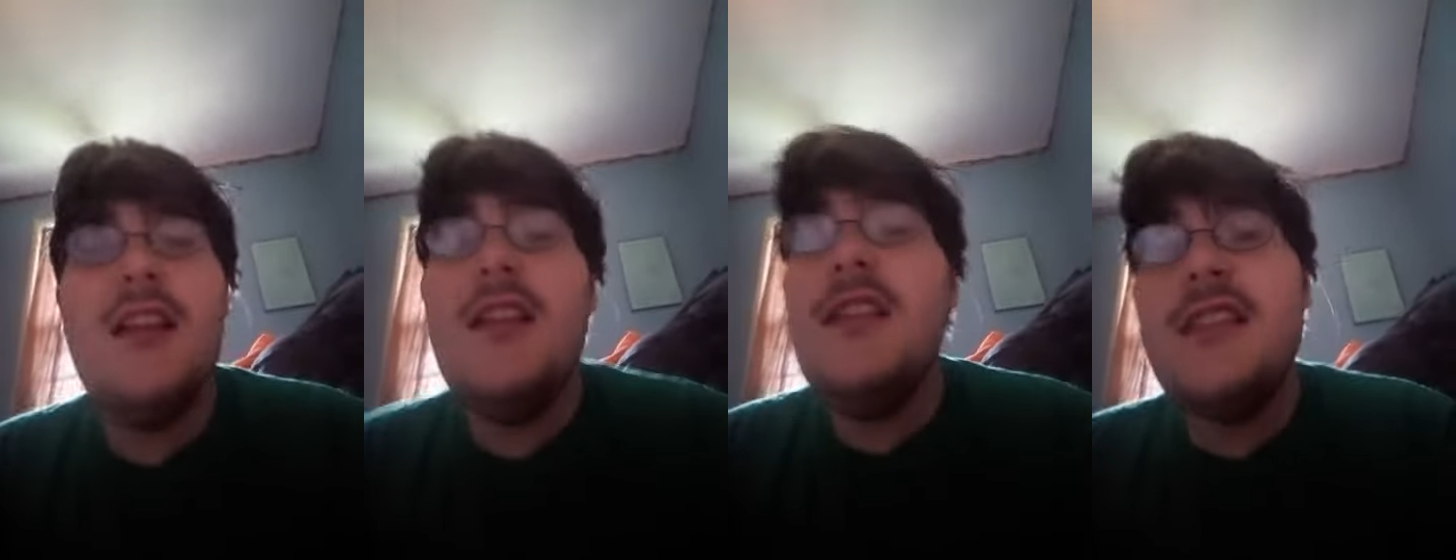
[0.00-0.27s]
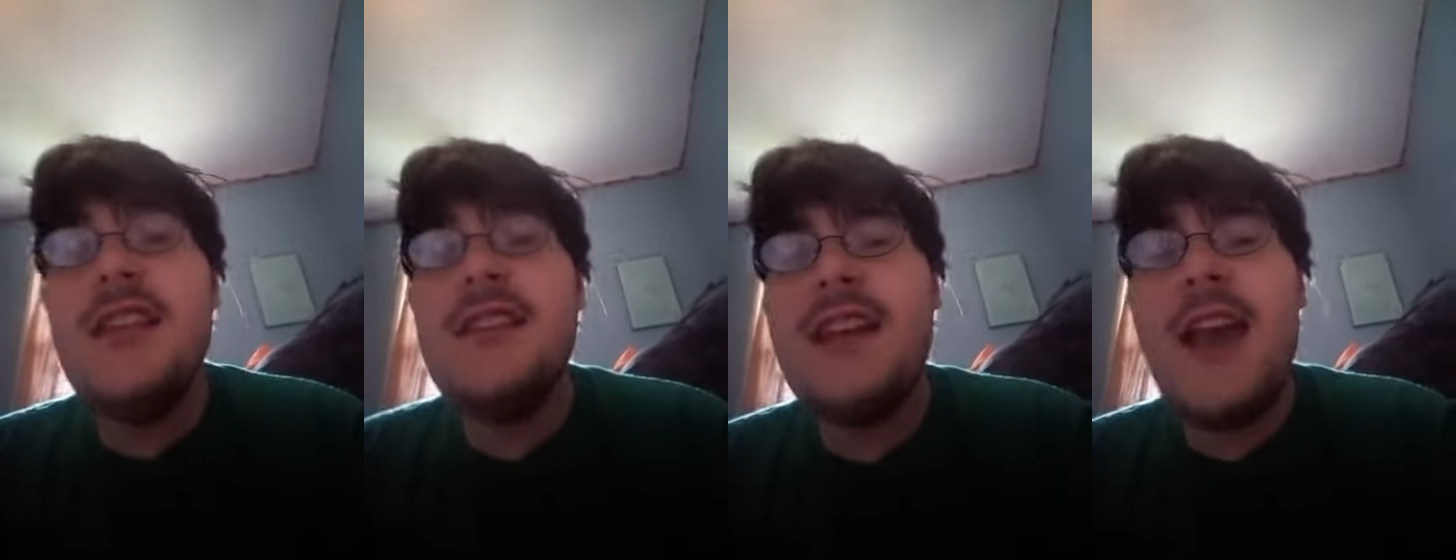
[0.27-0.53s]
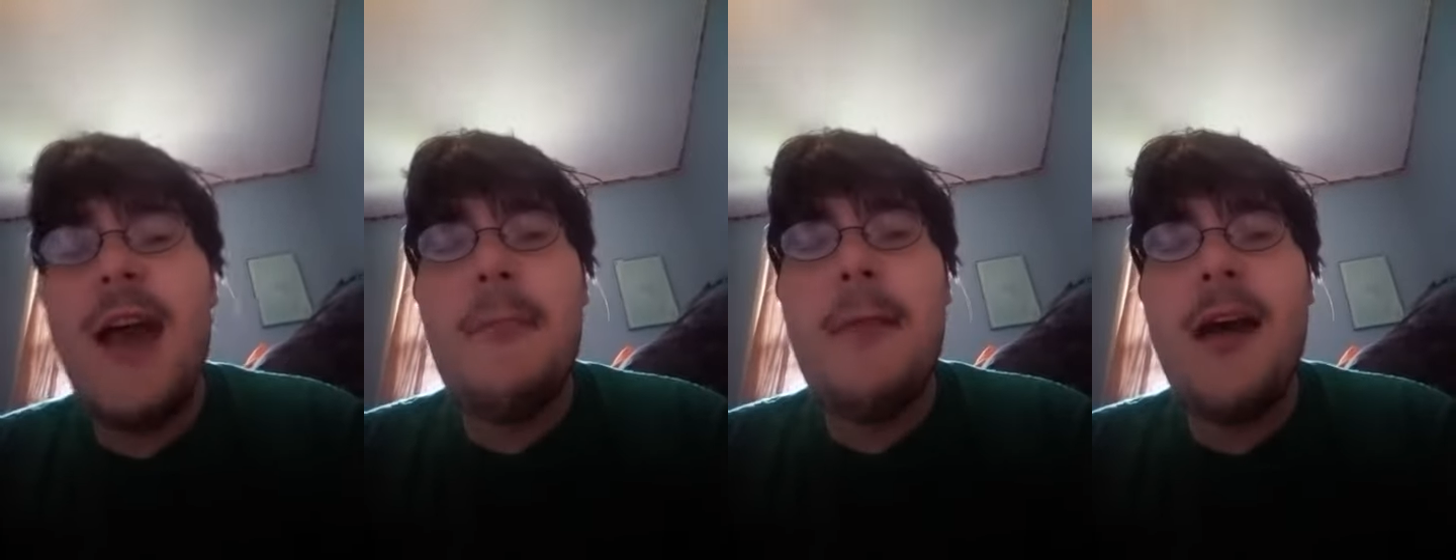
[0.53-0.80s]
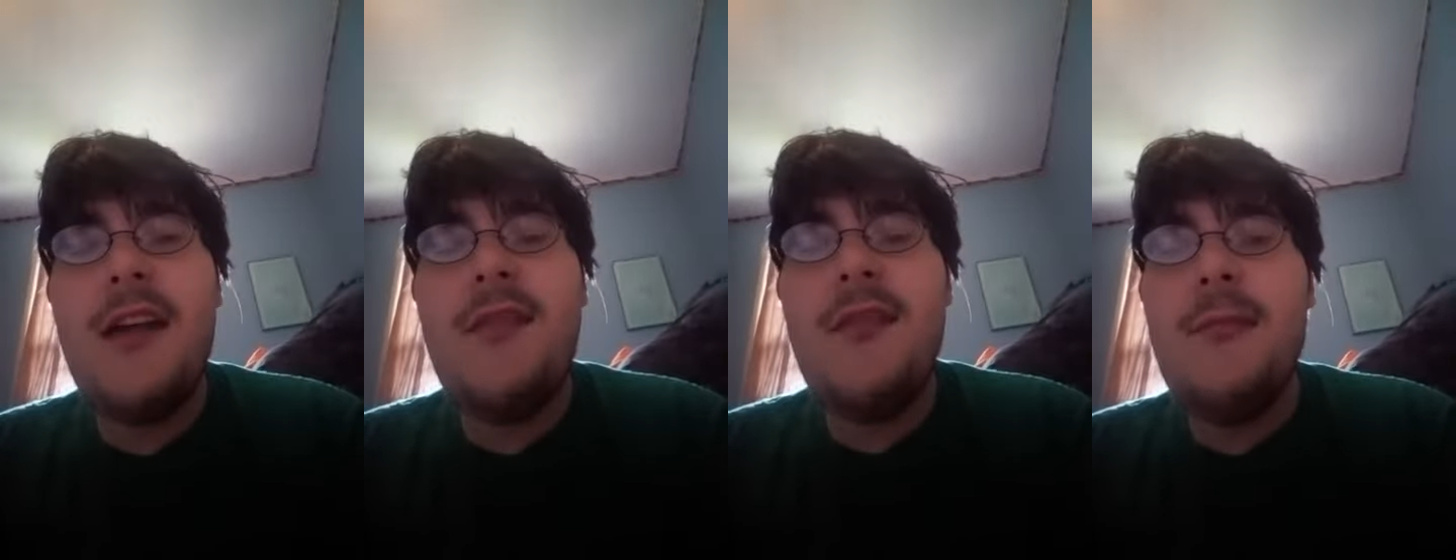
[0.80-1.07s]
Just got
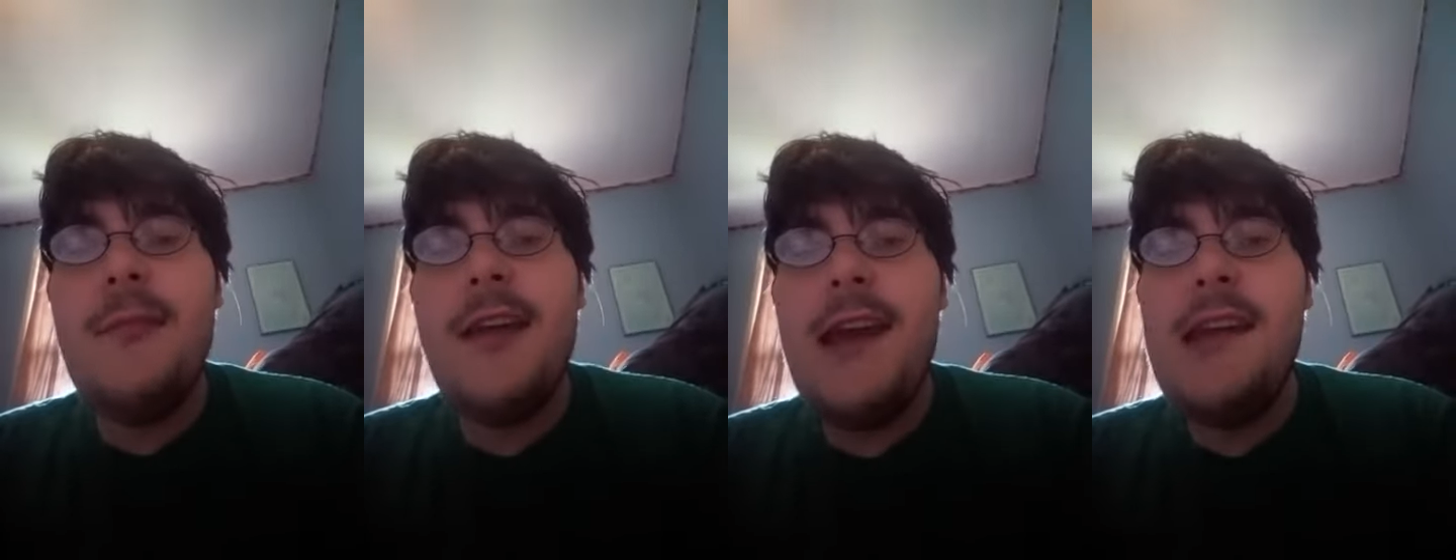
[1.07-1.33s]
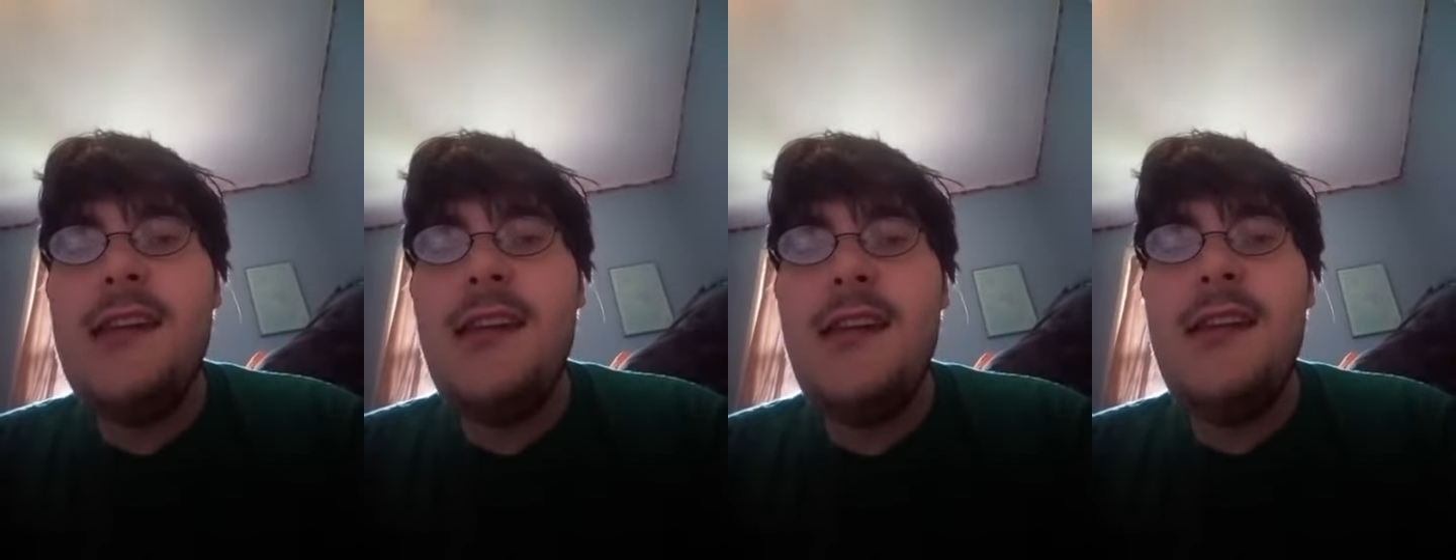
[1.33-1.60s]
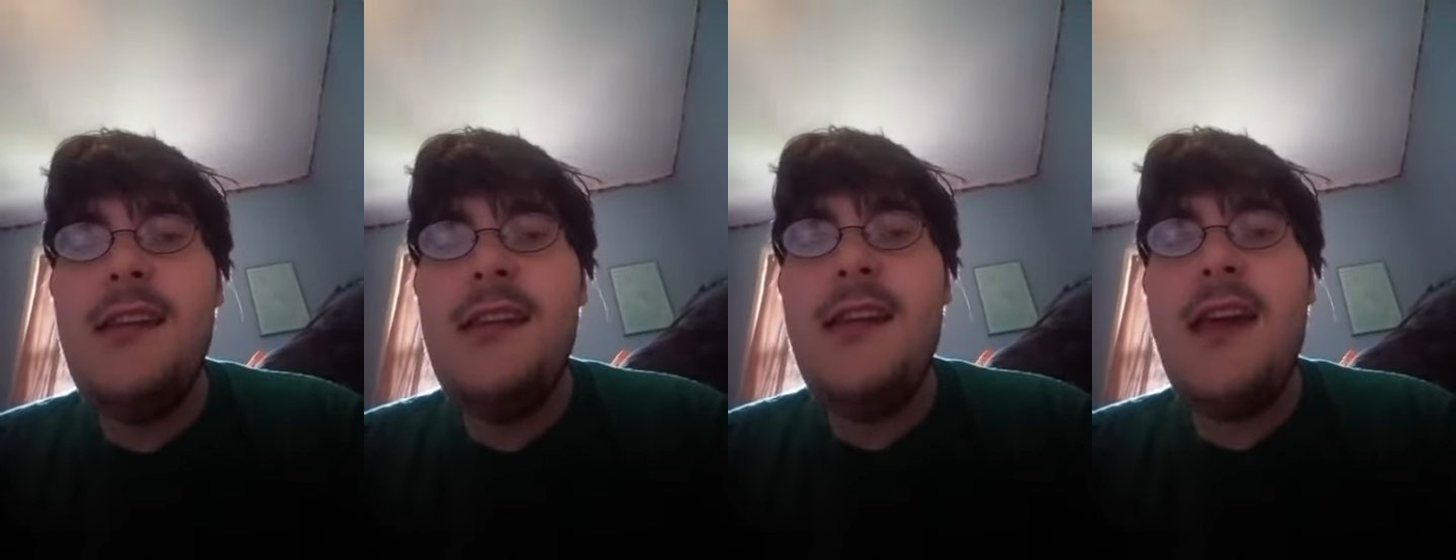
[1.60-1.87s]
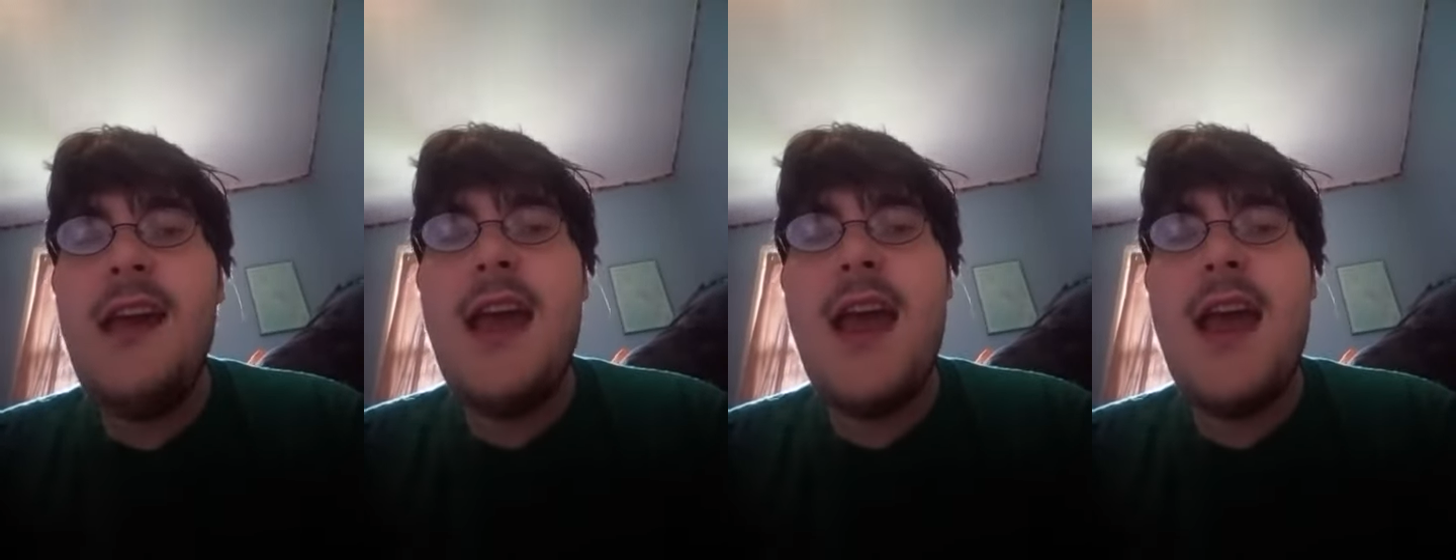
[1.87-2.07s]
back from Texas,